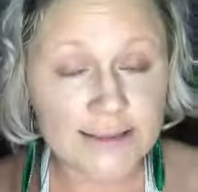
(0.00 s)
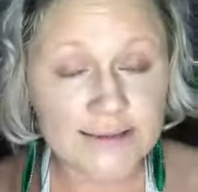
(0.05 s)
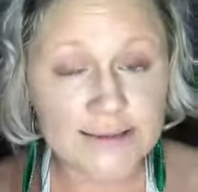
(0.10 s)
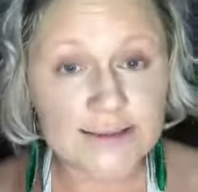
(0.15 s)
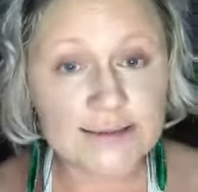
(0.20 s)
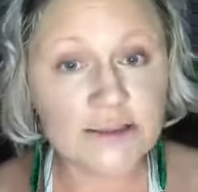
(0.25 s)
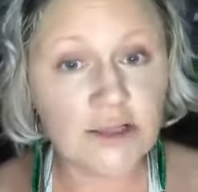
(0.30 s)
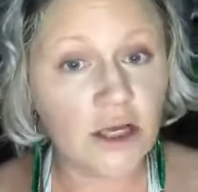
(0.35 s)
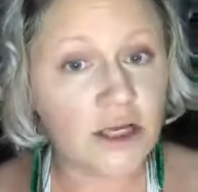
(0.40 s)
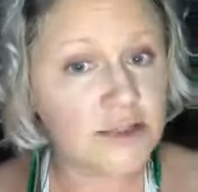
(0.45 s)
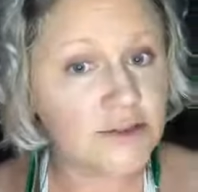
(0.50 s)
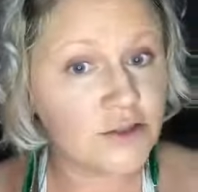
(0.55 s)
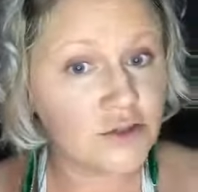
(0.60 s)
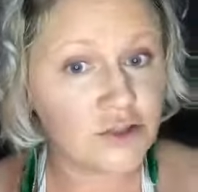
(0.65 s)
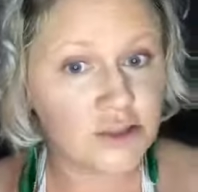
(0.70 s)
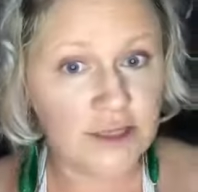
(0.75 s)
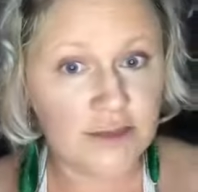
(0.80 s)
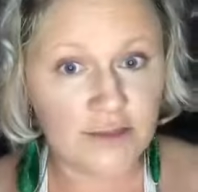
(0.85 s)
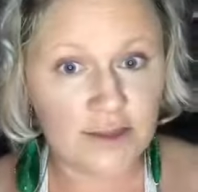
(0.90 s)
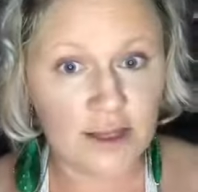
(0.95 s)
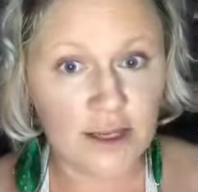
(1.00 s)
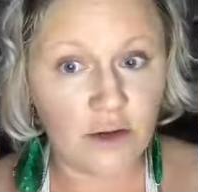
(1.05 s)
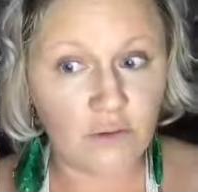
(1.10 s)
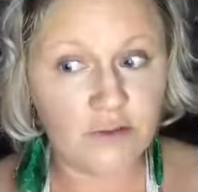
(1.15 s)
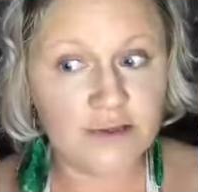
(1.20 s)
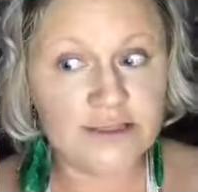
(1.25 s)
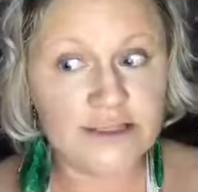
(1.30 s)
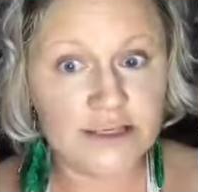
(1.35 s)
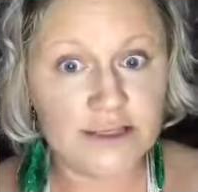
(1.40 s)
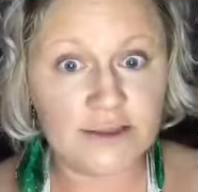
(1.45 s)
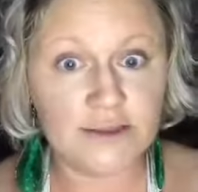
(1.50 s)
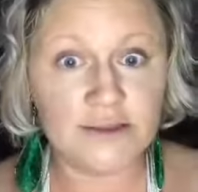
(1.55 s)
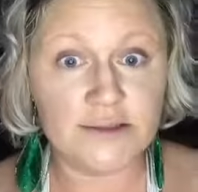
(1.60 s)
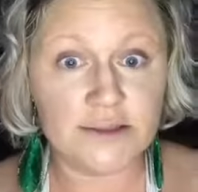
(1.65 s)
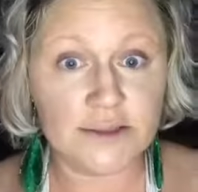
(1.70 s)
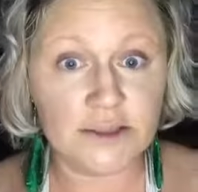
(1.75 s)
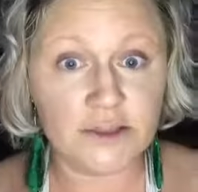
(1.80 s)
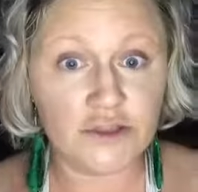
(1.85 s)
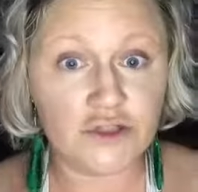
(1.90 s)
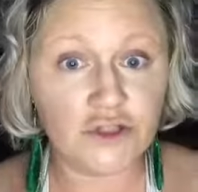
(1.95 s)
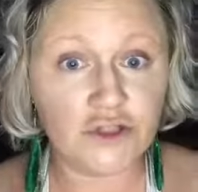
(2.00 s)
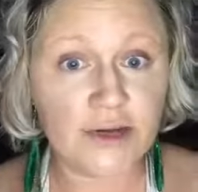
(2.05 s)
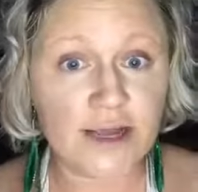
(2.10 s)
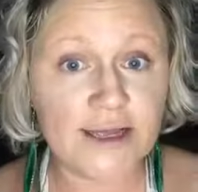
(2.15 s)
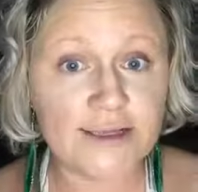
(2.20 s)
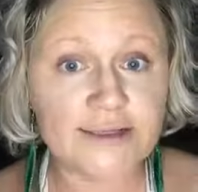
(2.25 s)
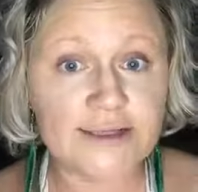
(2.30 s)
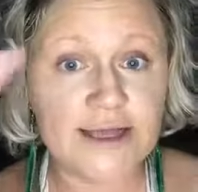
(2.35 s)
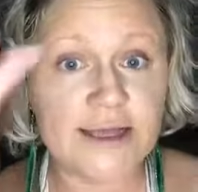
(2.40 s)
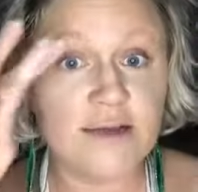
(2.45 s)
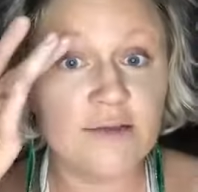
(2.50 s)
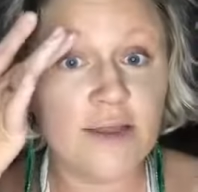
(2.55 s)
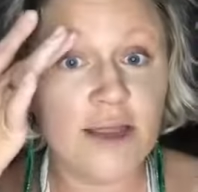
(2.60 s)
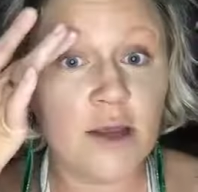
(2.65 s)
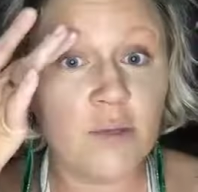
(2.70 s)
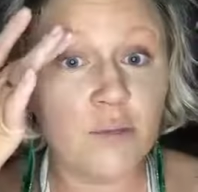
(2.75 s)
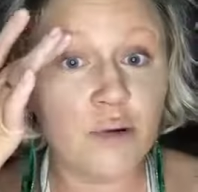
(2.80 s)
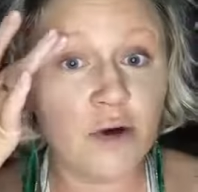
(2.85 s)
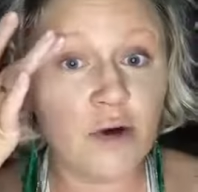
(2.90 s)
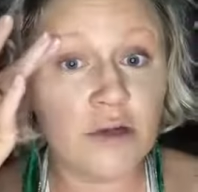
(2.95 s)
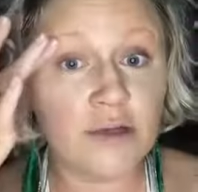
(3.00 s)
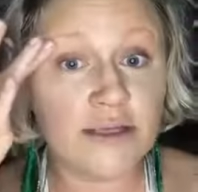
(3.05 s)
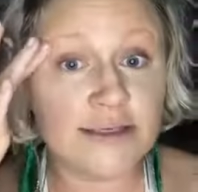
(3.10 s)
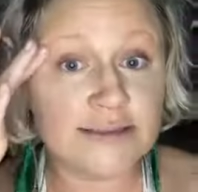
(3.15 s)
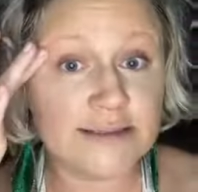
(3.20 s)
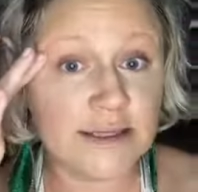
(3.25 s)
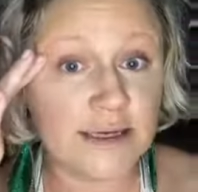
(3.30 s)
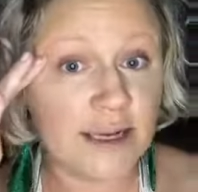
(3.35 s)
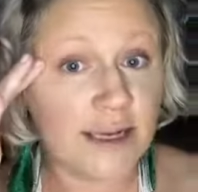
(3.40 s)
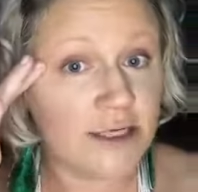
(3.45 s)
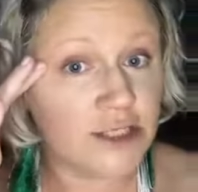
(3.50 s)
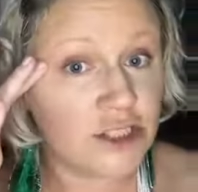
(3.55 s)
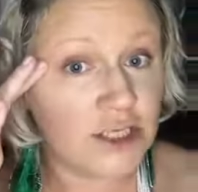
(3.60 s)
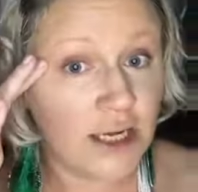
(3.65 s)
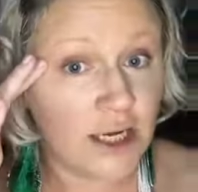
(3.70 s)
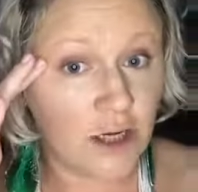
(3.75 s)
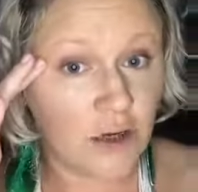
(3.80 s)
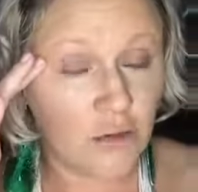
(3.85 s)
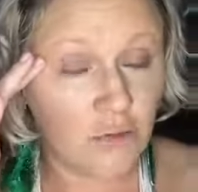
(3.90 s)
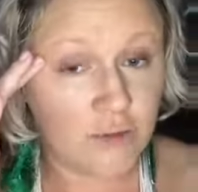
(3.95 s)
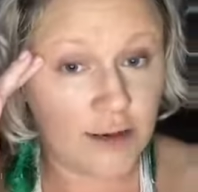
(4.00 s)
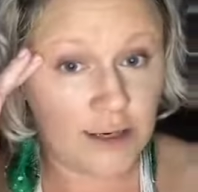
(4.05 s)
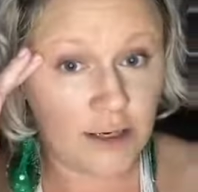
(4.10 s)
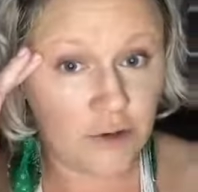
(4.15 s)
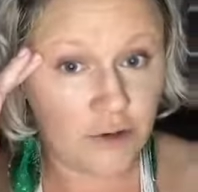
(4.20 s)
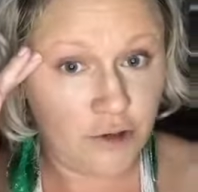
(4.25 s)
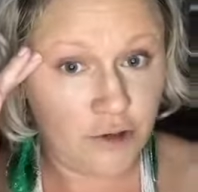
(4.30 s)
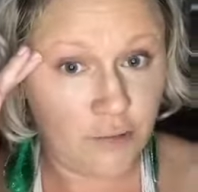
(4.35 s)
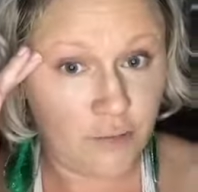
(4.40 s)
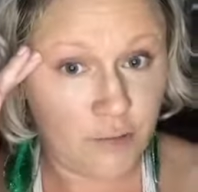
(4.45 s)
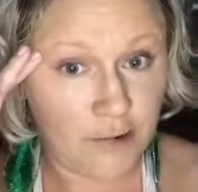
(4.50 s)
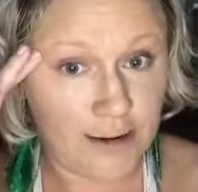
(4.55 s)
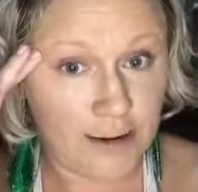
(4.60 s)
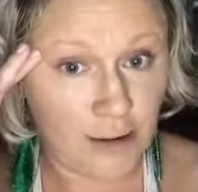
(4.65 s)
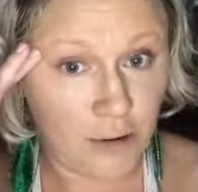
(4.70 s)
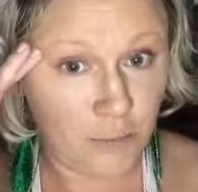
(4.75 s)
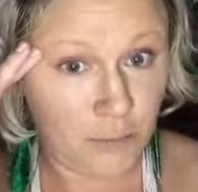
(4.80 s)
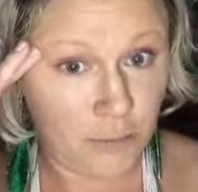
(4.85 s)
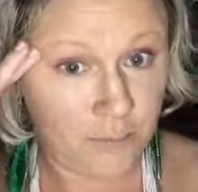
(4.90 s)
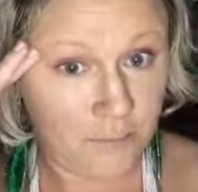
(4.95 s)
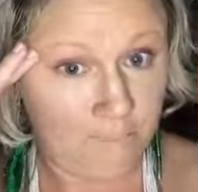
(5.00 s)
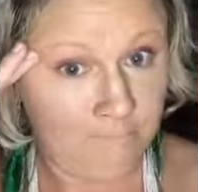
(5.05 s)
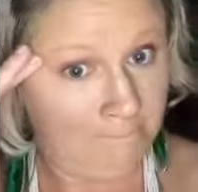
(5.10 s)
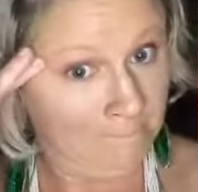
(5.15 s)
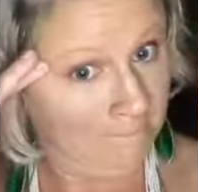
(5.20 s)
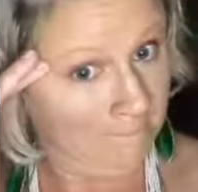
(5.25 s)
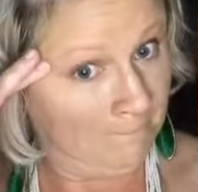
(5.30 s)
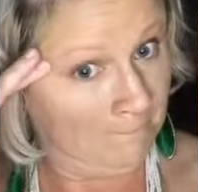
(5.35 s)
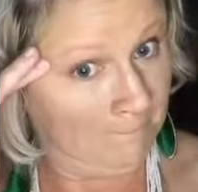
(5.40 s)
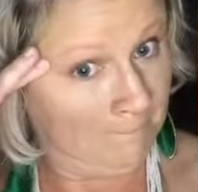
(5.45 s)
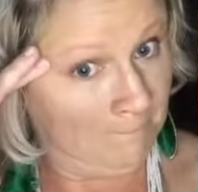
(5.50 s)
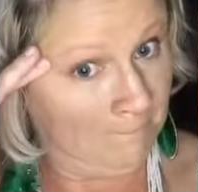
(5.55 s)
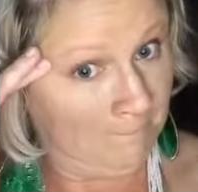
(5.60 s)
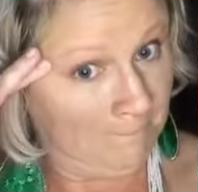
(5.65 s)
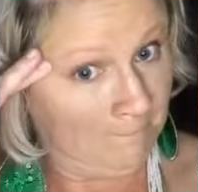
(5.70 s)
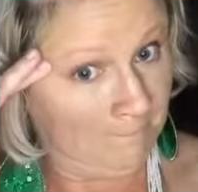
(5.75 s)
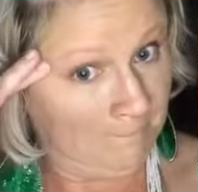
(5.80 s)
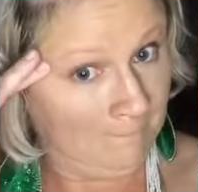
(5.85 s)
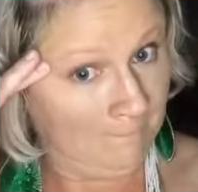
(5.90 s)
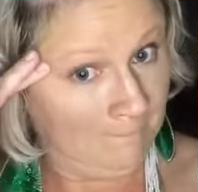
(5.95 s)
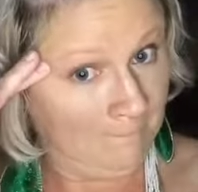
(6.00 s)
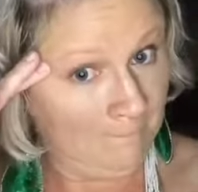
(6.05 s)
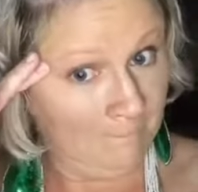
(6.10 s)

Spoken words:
as long as there's nothing ridiculously distracting like pearlescent eyeshadow right under your brow. Hi,